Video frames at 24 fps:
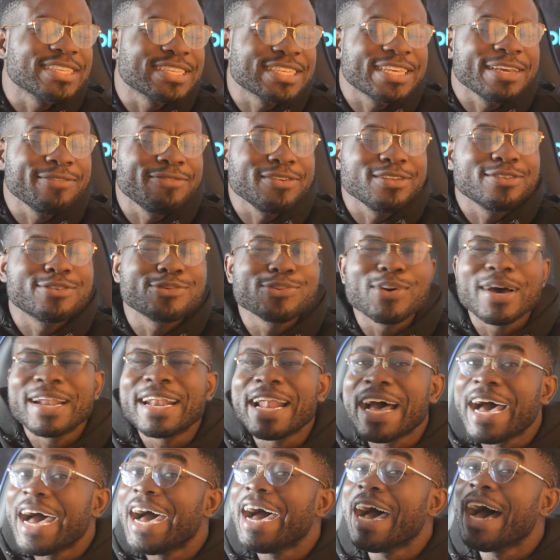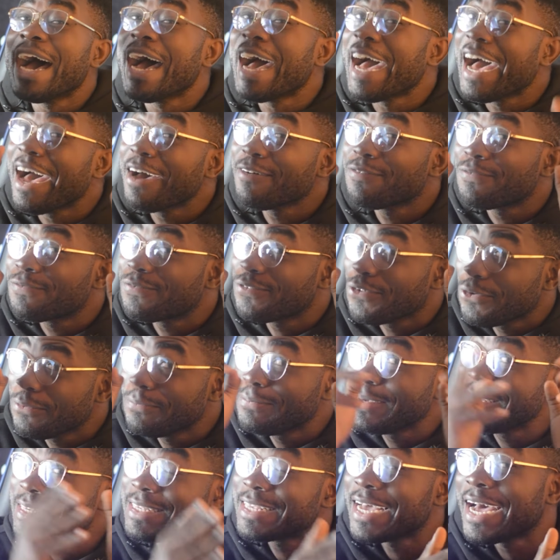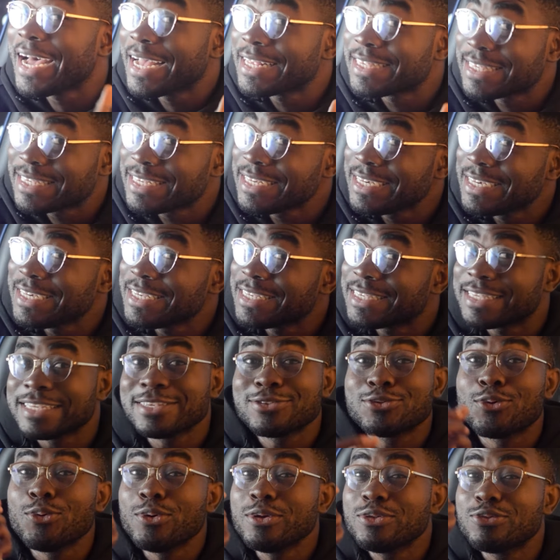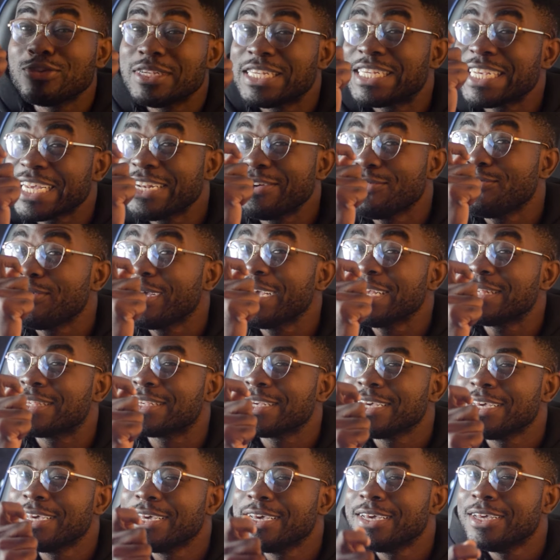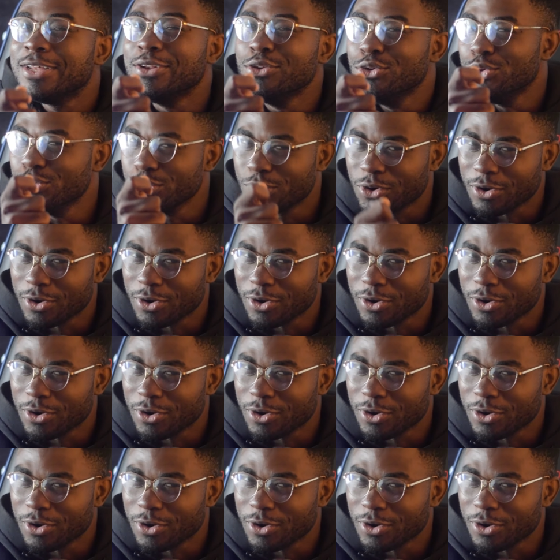it's given to an Afrobeat artist, it's going to generate new